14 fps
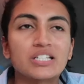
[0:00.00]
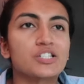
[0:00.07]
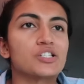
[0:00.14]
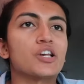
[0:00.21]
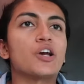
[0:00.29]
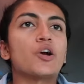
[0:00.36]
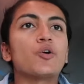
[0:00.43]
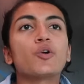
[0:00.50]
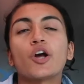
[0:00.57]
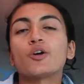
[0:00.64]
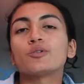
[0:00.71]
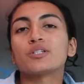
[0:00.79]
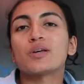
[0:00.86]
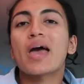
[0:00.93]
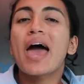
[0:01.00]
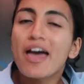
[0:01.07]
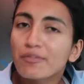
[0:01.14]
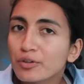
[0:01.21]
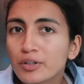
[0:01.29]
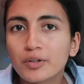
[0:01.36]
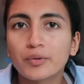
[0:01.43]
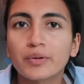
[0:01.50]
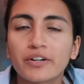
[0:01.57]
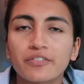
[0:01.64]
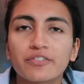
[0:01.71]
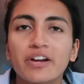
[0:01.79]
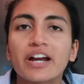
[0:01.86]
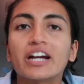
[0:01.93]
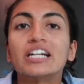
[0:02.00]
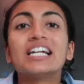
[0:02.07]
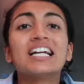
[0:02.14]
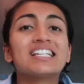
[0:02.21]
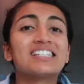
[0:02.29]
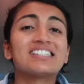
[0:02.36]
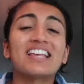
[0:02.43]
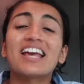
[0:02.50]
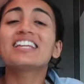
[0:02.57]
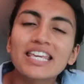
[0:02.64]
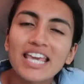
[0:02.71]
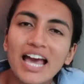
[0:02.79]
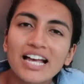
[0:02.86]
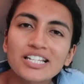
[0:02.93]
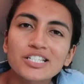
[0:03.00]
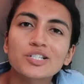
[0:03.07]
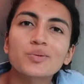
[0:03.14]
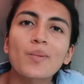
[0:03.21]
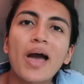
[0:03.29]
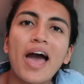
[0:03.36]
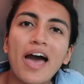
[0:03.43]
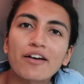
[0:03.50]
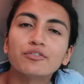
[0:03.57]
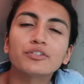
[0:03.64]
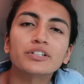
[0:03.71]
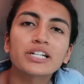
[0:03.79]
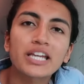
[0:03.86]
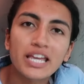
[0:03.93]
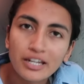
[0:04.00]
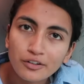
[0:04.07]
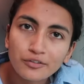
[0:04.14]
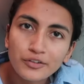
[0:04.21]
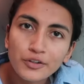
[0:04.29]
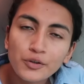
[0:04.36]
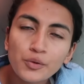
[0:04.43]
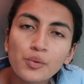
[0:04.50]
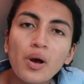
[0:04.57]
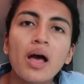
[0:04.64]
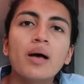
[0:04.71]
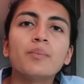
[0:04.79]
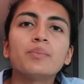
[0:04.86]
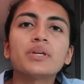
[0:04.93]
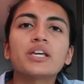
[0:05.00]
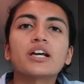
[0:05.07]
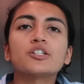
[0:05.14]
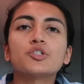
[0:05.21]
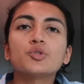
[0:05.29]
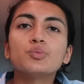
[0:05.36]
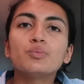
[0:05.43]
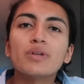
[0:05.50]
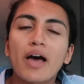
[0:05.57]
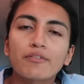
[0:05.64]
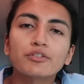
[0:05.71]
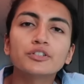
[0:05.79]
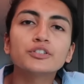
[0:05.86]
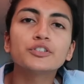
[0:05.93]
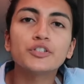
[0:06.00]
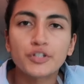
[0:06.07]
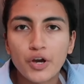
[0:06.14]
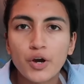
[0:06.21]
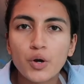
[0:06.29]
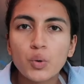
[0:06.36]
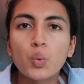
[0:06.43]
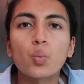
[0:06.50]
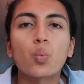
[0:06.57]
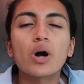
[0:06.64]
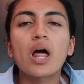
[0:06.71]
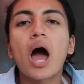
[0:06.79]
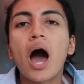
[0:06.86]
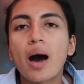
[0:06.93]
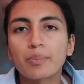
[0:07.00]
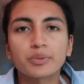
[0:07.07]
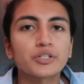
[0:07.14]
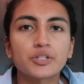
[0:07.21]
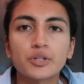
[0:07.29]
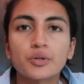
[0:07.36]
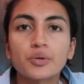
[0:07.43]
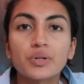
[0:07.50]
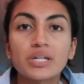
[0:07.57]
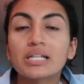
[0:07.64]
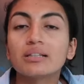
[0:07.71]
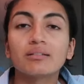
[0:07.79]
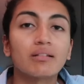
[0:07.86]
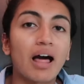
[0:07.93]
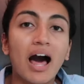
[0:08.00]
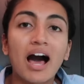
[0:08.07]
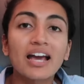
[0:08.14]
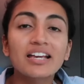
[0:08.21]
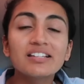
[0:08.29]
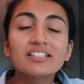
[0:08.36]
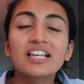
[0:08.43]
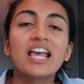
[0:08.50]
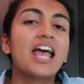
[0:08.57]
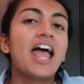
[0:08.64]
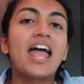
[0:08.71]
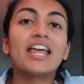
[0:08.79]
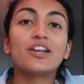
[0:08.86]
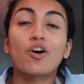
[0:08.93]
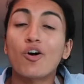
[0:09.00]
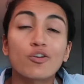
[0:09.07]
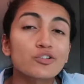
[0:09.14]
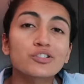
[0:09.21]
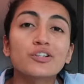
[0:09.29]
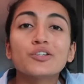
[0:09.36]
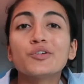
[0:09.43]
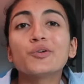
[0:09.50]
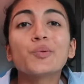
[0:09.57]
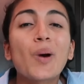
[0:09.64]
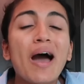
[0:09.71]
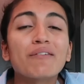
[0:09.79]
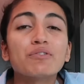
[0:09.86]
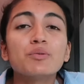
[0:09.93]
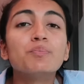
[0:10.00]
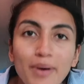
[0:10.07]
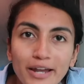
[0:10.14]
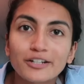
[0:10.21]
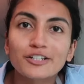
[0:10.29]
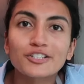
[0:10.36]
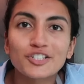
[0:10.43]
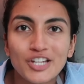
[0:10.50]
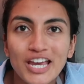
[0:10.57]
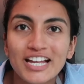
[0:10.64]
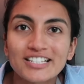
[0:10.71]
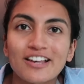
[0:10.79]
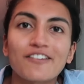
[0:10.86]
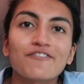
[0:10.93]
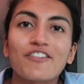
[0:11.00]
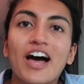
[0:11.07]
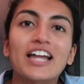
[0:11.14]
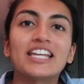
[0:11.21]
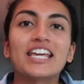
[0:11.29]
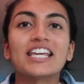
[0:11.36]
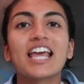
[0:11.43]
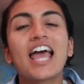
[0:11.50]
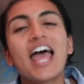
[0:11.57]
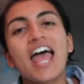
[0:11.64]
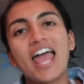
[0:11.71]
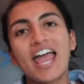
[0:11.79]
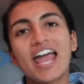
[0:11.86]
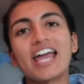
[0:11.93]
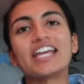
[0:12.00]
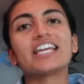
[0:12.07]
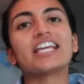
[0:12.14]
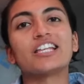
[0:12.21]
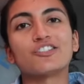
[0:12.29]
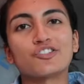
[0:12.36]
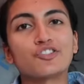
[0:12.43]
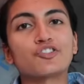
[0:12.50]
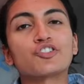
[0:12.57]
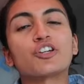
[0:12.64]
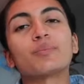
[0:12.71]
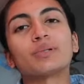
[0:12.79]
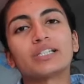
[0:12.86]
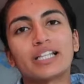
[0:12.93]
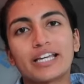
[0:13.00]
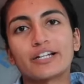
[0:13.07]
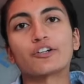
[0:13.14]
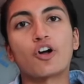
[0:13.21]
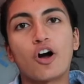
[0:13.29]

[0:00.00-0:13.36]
So go to every career fair, say yes to every interview because you never know what opportunity lies and also you have a better chance of finding a internship later